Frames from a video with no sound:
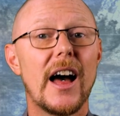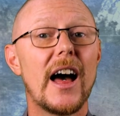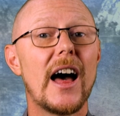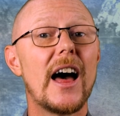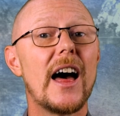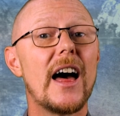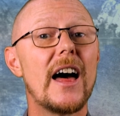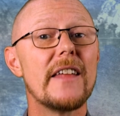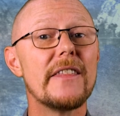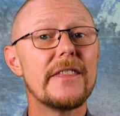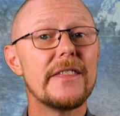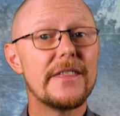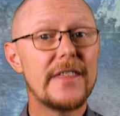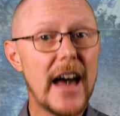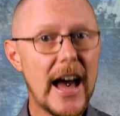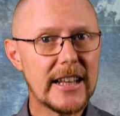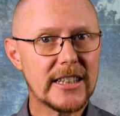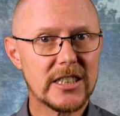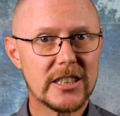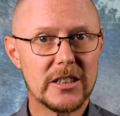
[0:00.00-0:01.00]
And
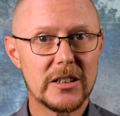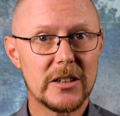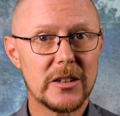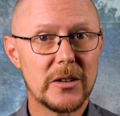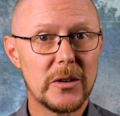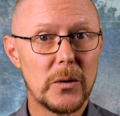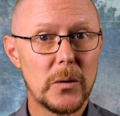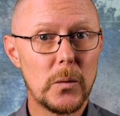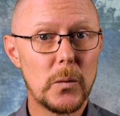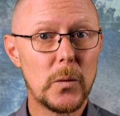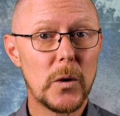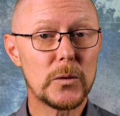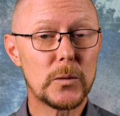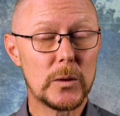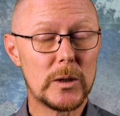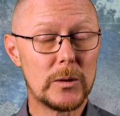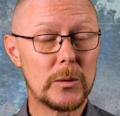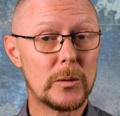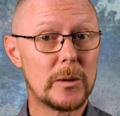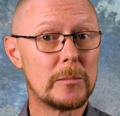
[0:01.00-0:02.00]
that's what
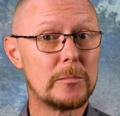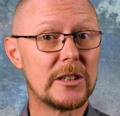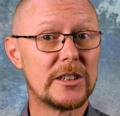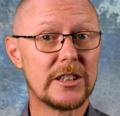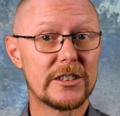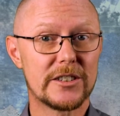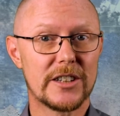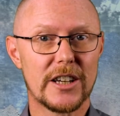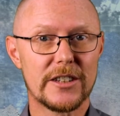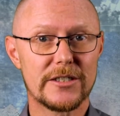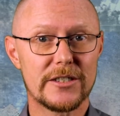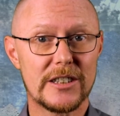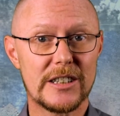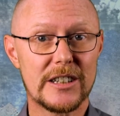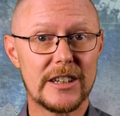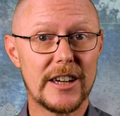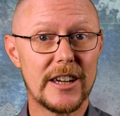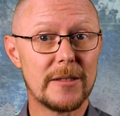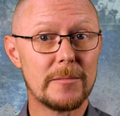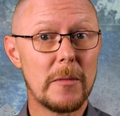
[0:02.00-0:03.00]
we will be
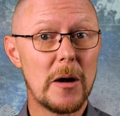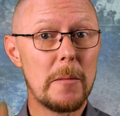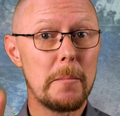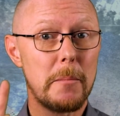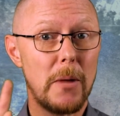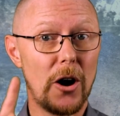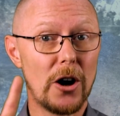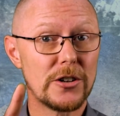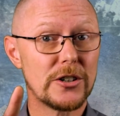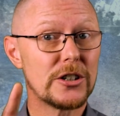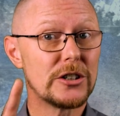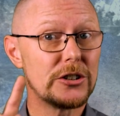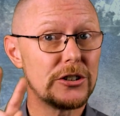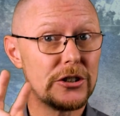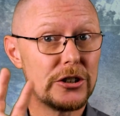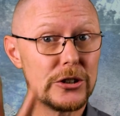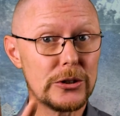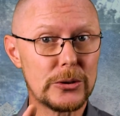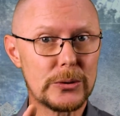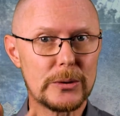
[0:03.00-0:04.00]
discussing in part
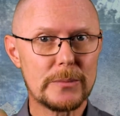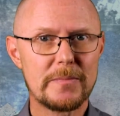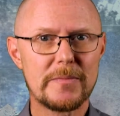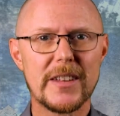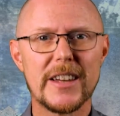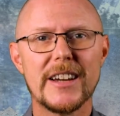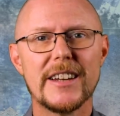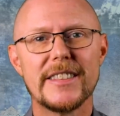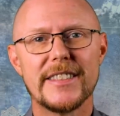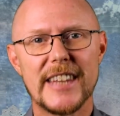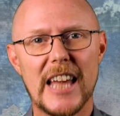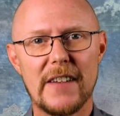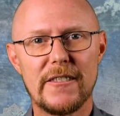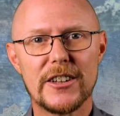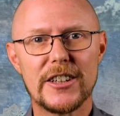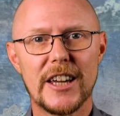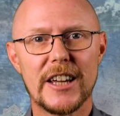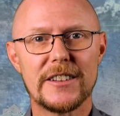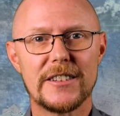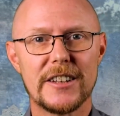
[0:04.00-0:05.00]
2,
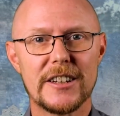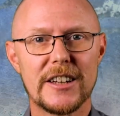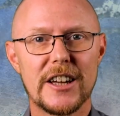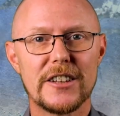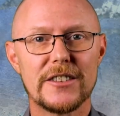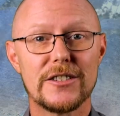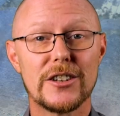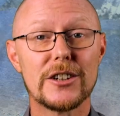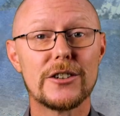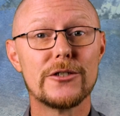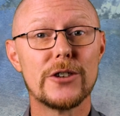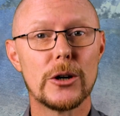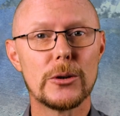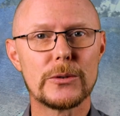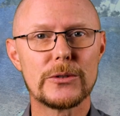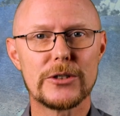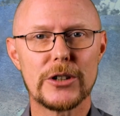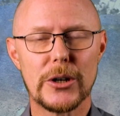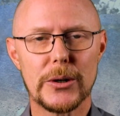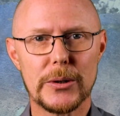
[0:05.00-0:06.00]
navigating the
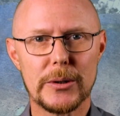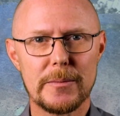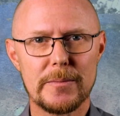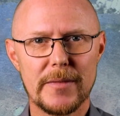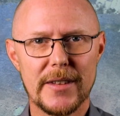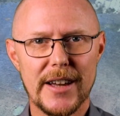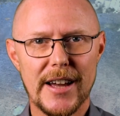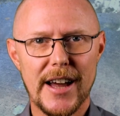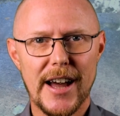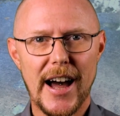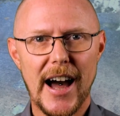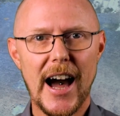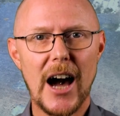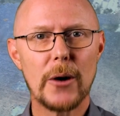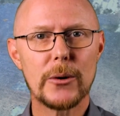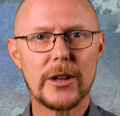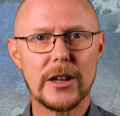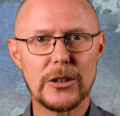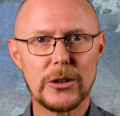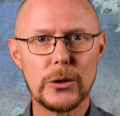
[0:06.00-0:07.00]
groan zone.
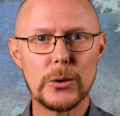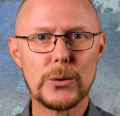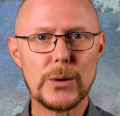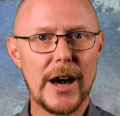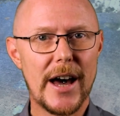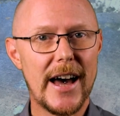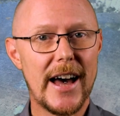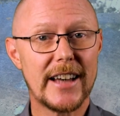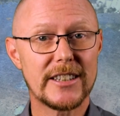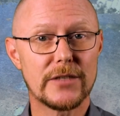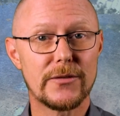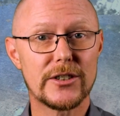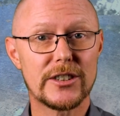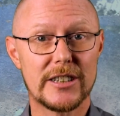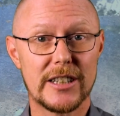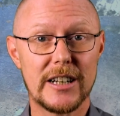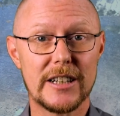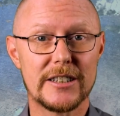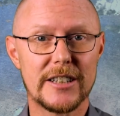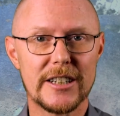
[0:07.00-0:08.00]
How can you, as a
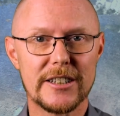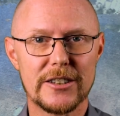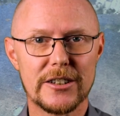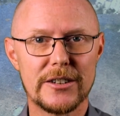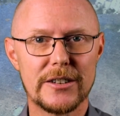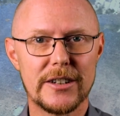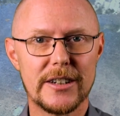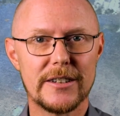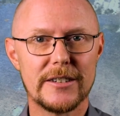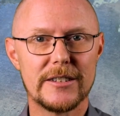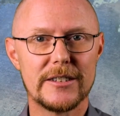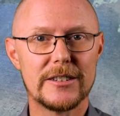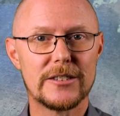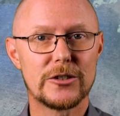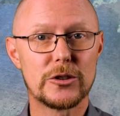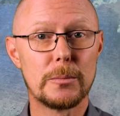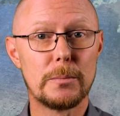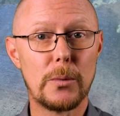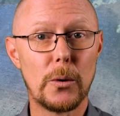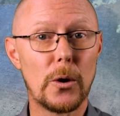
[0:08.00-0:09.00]
facilitator,
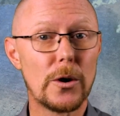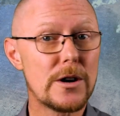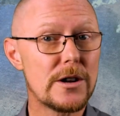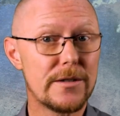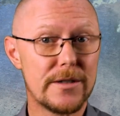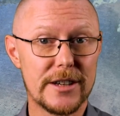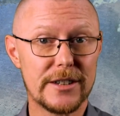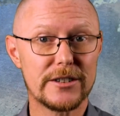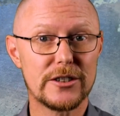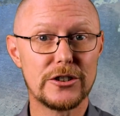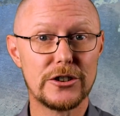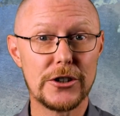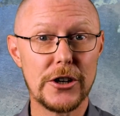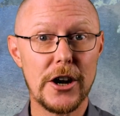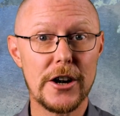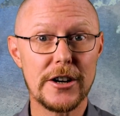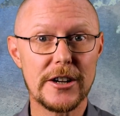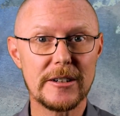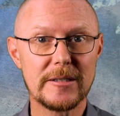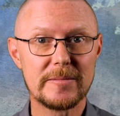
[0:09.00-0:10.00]
support this
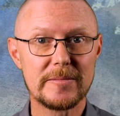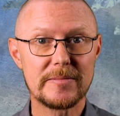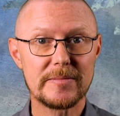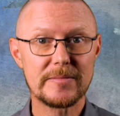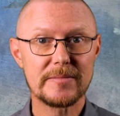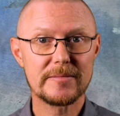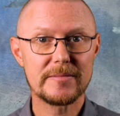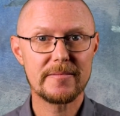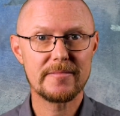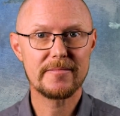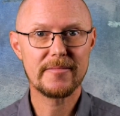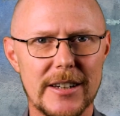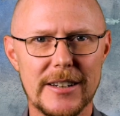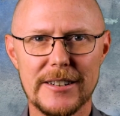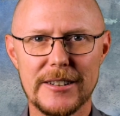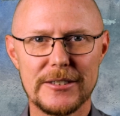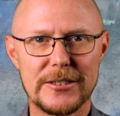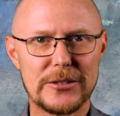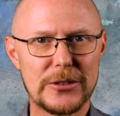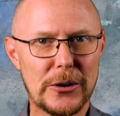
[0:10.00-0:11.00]
journey?
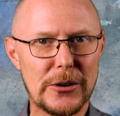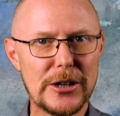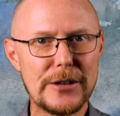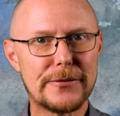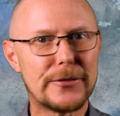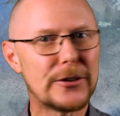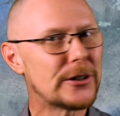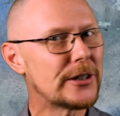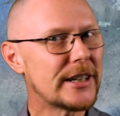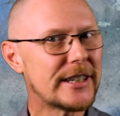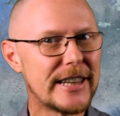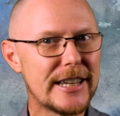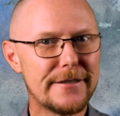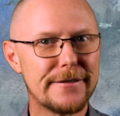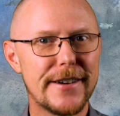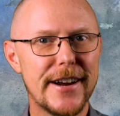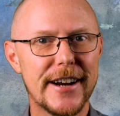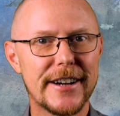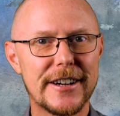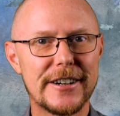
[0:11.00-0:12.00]
Sorry for the
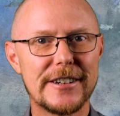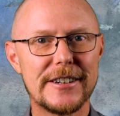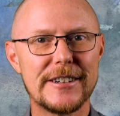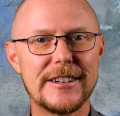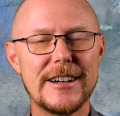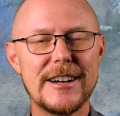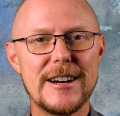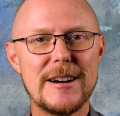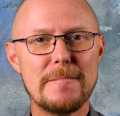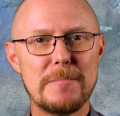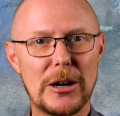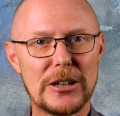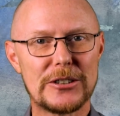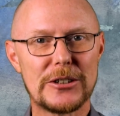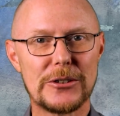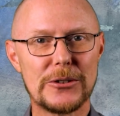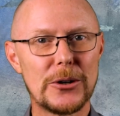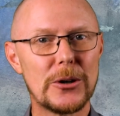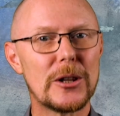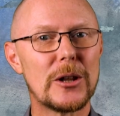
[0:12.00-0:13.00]
cliffhanger,
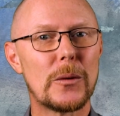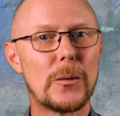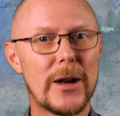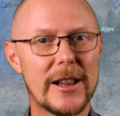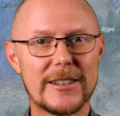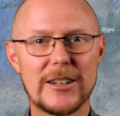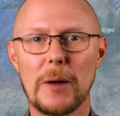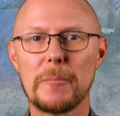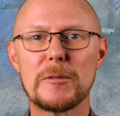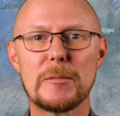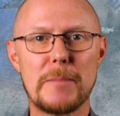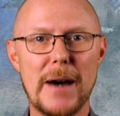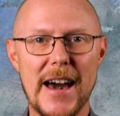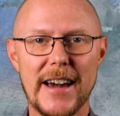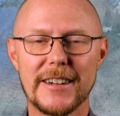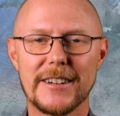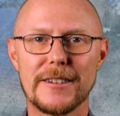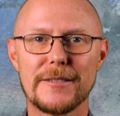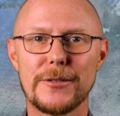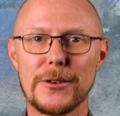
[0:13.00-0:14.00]
but you're all welcomed
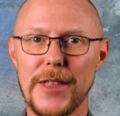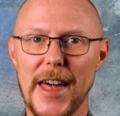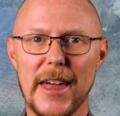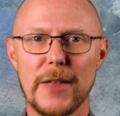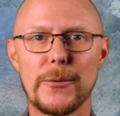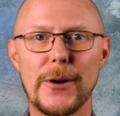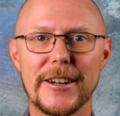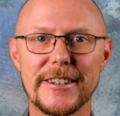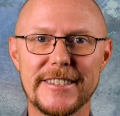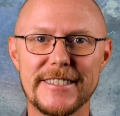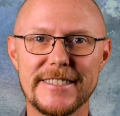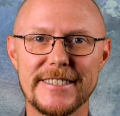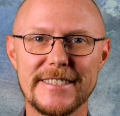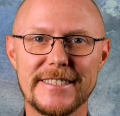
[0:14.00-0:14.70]
back for that one.